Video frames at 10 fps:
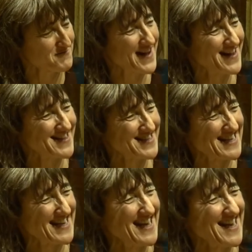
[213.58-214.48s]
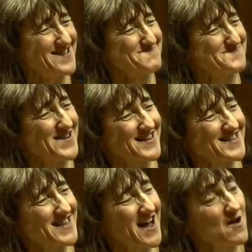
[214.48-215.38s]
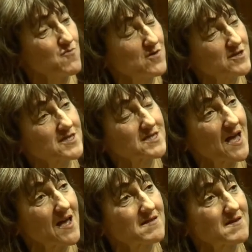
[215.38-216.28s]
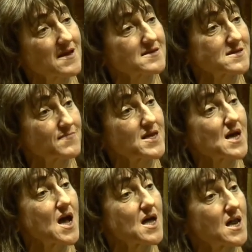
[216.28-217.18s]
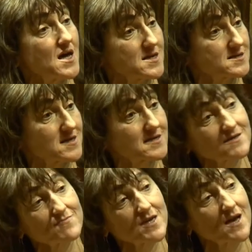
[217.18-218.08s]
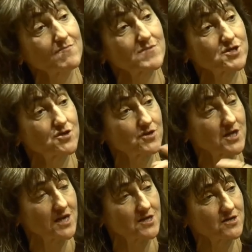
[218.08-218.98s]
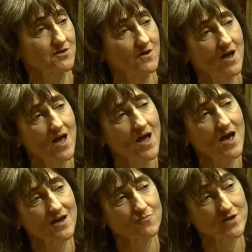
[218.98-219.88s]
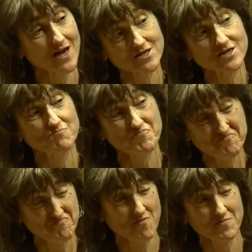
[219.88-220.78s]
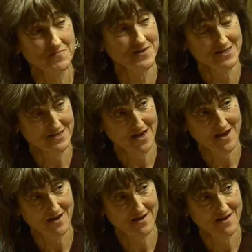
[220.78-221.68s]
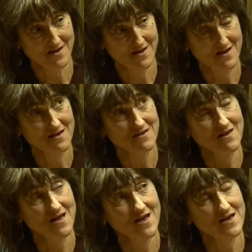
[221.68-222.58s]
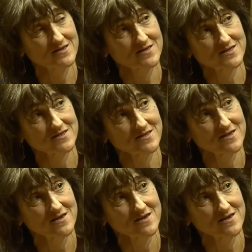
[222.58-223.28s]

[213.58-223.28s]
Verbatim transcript: but, but I would say that that's something I learned, that's something I matured into. And I would actually probably say that